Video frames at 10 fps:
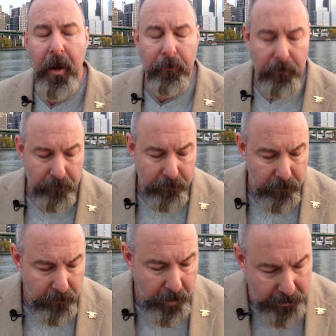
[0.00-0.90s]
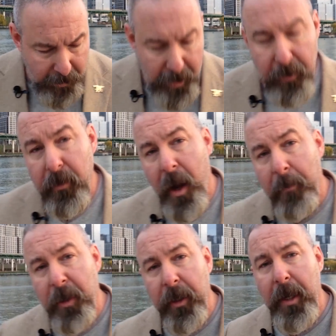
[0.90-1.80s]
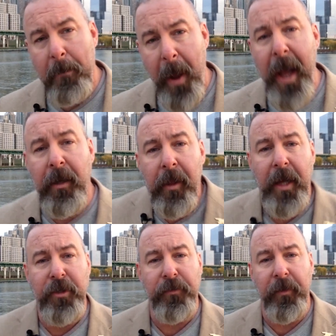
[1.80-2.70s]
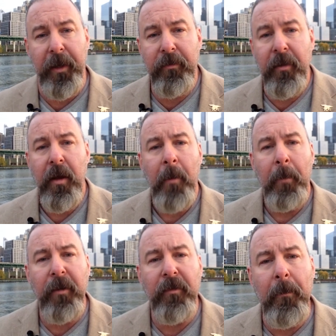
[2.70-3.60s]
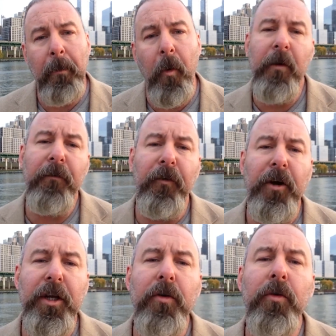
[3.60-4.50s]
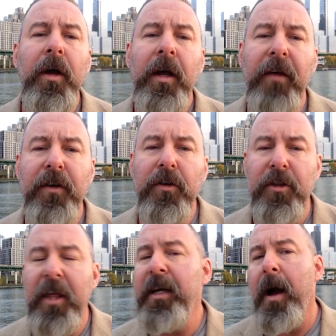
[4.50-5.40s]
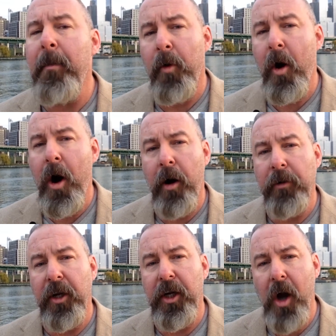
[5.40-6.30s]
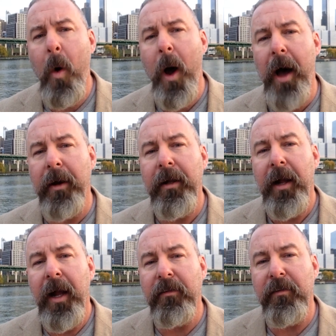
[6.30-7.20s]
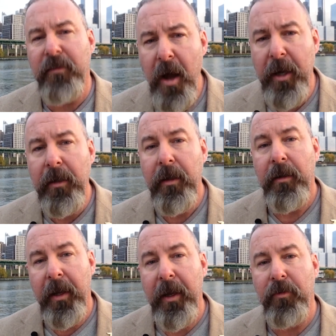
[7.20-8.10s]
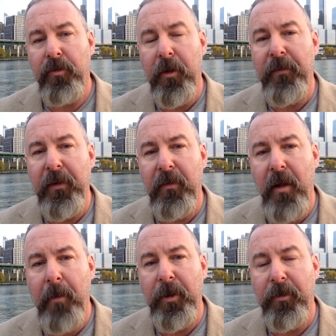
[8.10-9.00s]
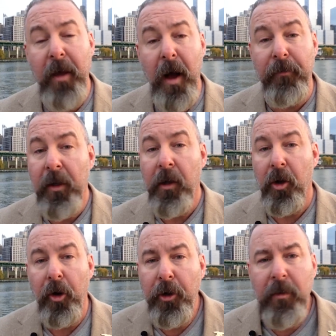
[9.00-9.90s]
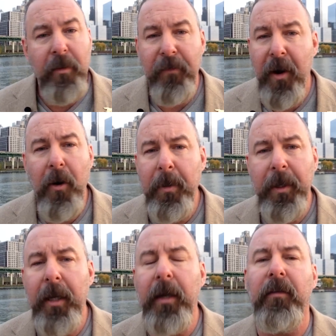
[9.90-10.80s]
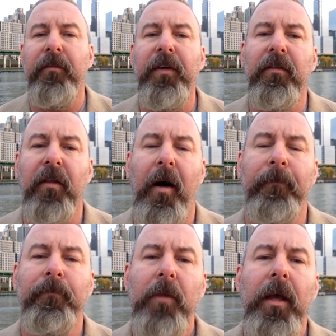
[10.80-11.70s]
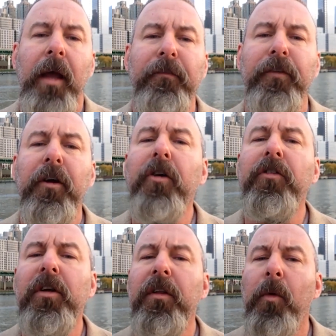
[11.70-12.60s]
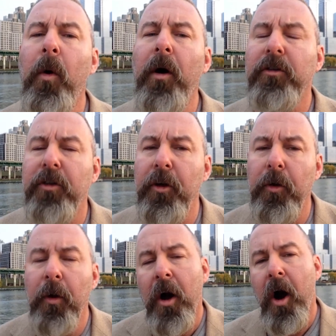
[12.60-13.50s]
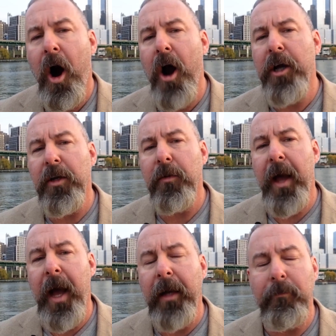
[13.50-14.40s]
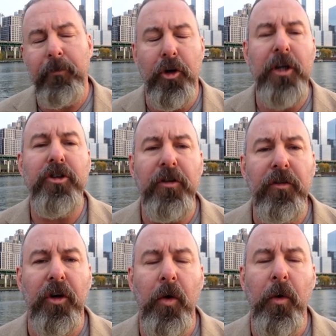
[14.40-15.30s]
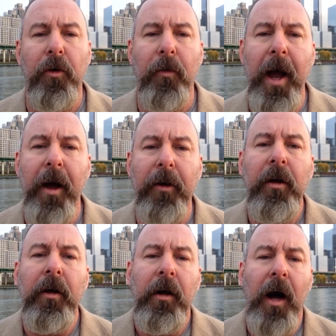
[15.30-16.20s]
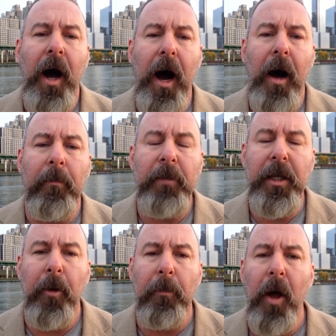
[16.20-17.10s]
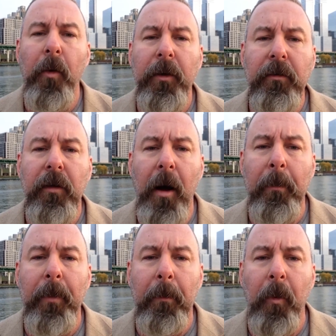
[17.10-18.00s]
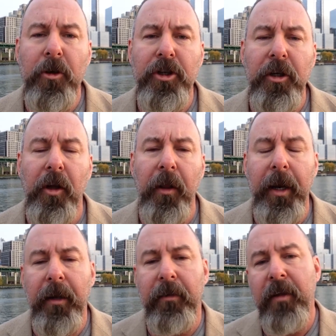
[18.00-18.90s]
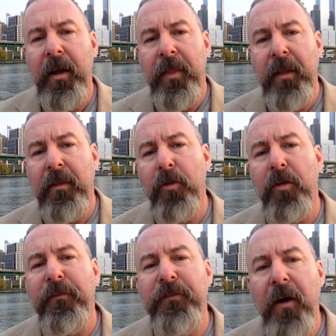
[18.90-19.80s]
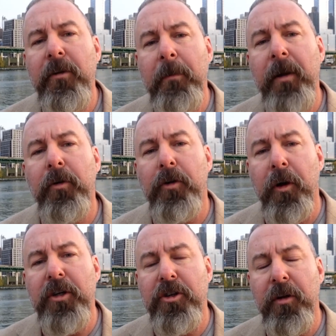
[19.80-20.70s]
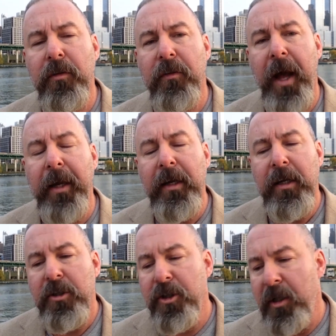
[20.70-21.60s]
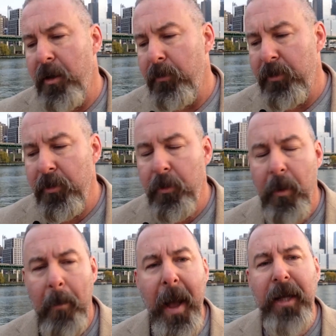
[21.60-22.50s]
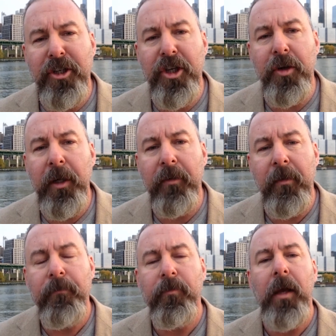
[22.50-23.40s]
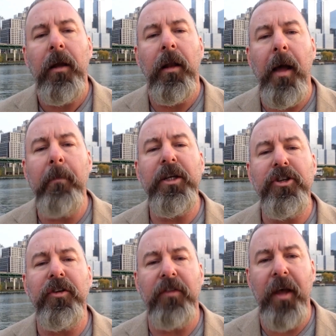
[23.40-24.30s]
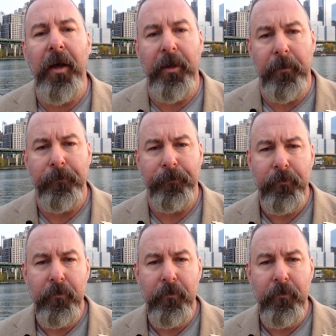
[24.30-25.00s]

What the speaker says: Now, again, I'm going to get backlash for this, but it's important for you, if you think I'm wrong, to go out and study the history of Islam yourself. Look at the very beginnings of Islam. And for those of you that want to argue that Christians are going around blowing up abortion clinics, that those are fundamental Christians that, do mass shootings, let me just tell you,